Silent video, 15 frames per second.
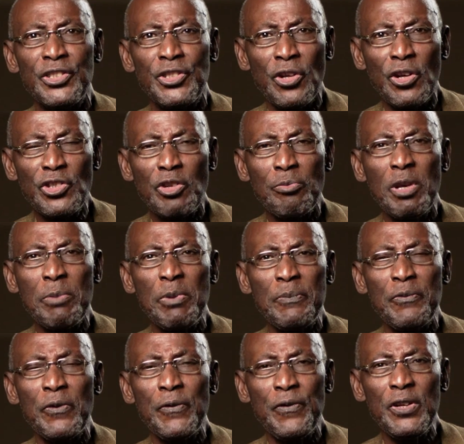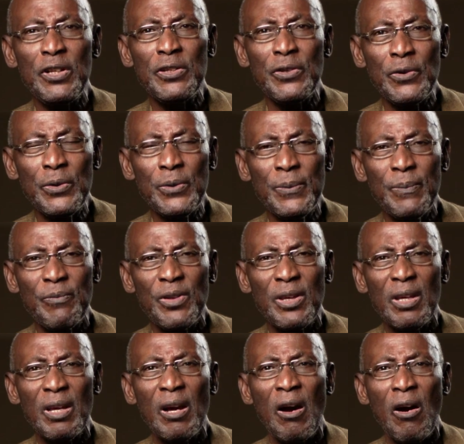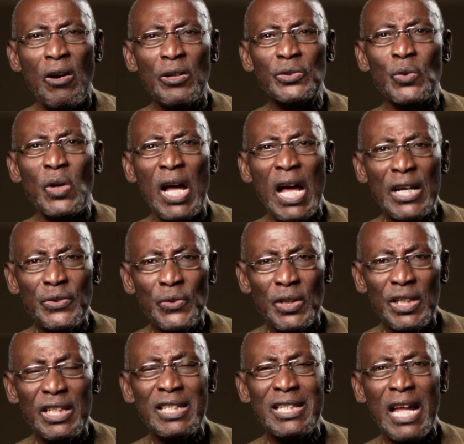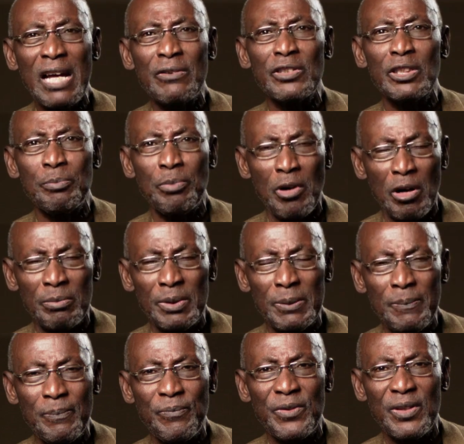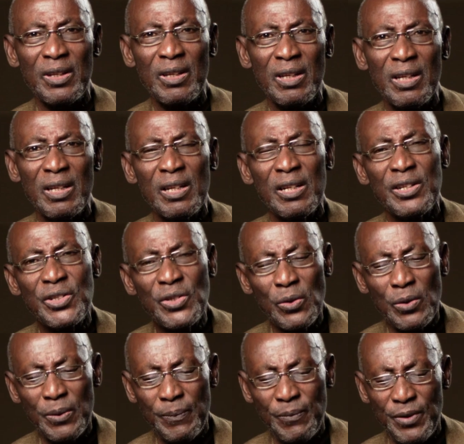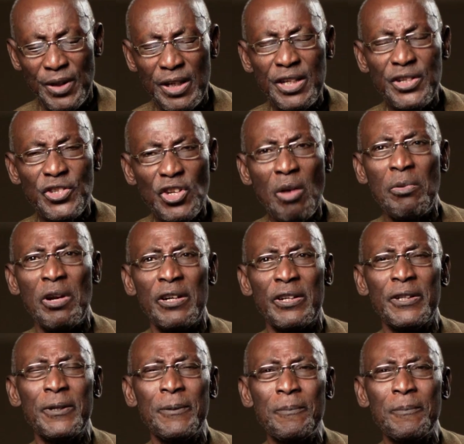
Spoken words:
Just to make people feel good or to actually tackle the problem? So, in a summary,